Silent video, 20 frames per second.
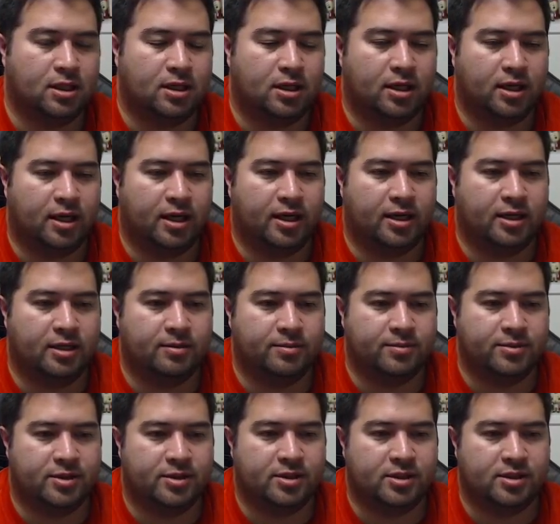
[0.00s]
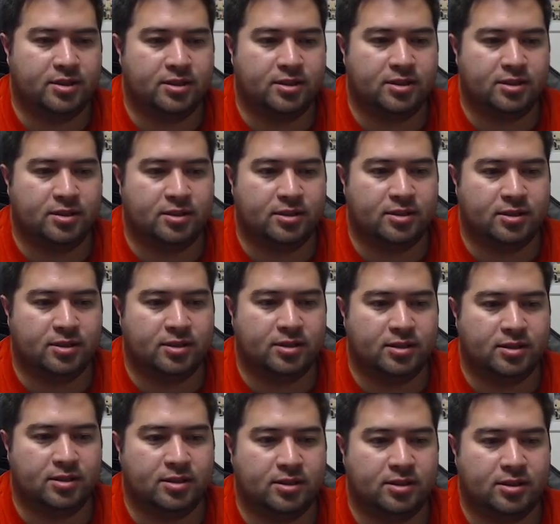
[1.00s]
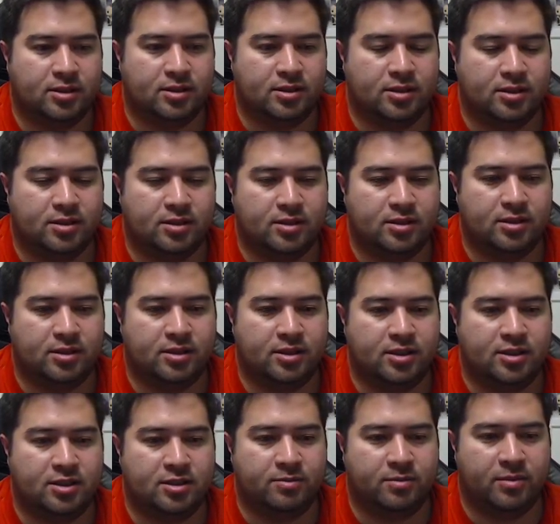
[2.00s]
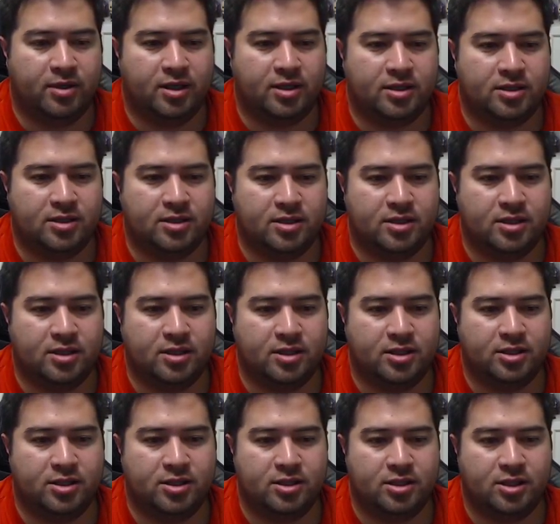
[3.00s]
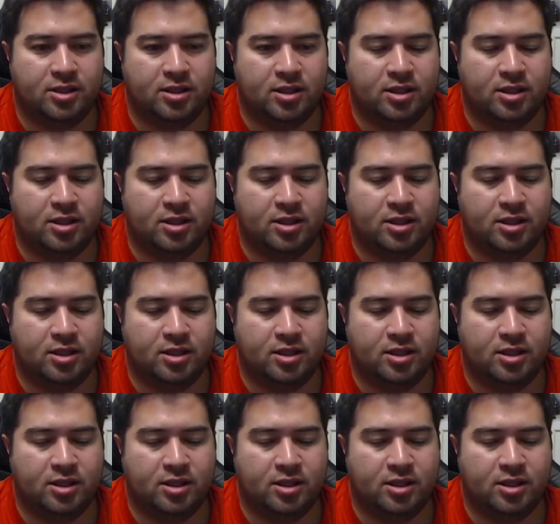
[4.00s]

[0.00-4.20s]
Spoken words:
items list message,